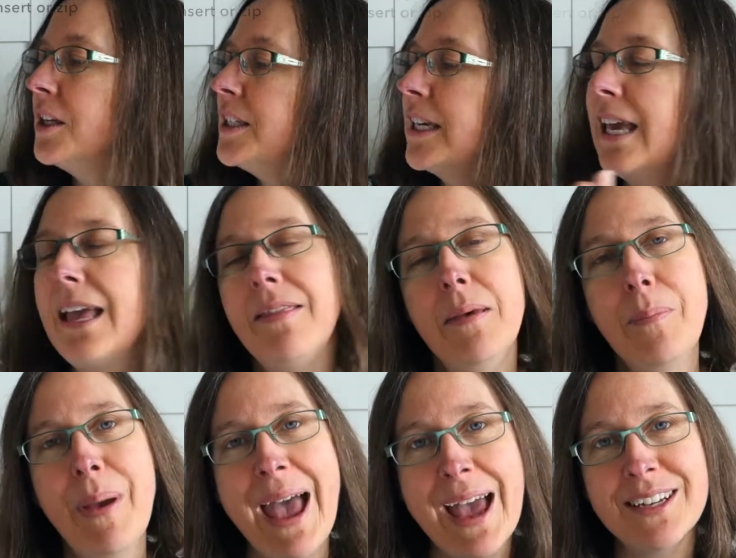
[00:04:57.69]
To get the
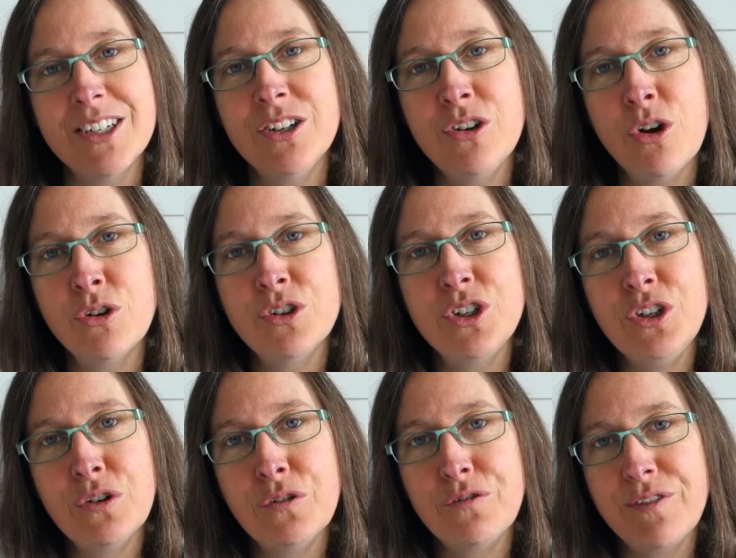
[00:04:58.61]
pattern onto
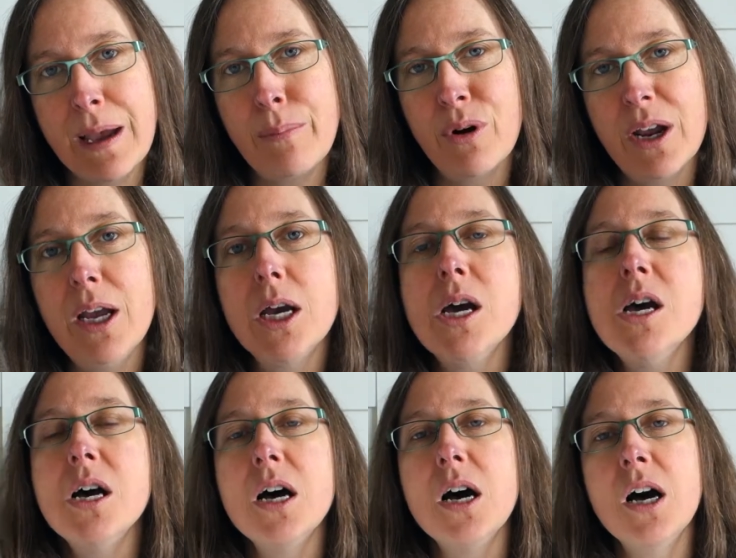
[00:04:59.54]
your fabric,
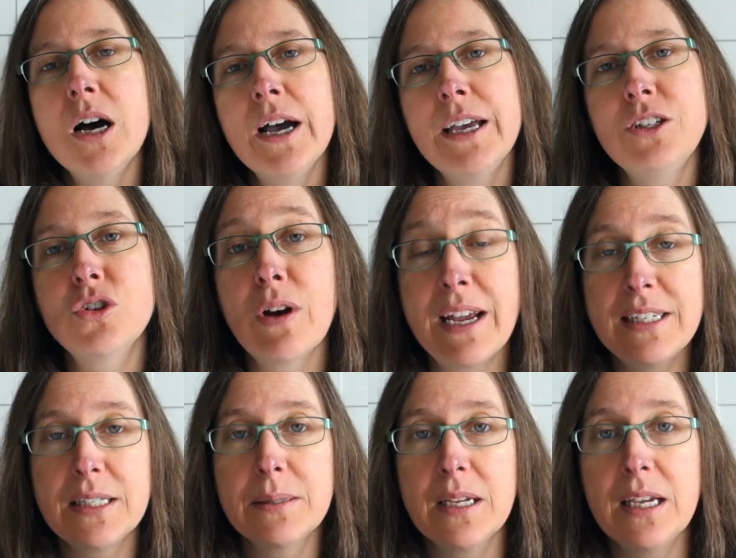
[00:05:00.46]
I
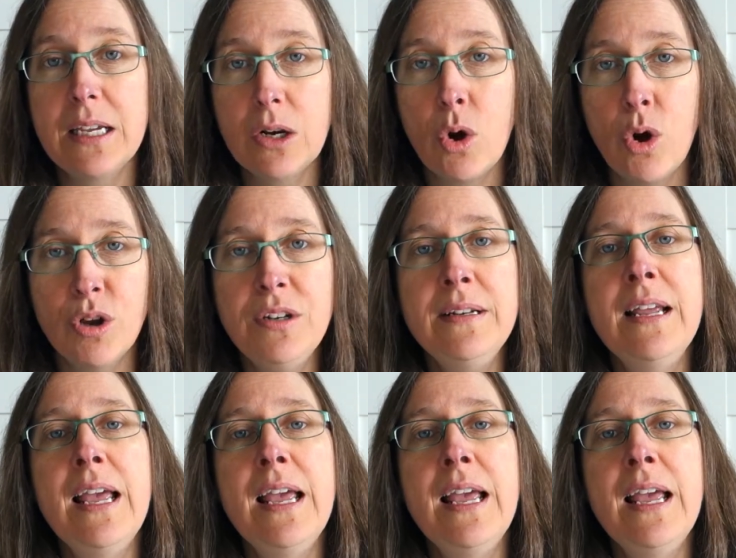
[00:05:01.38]
trace it on,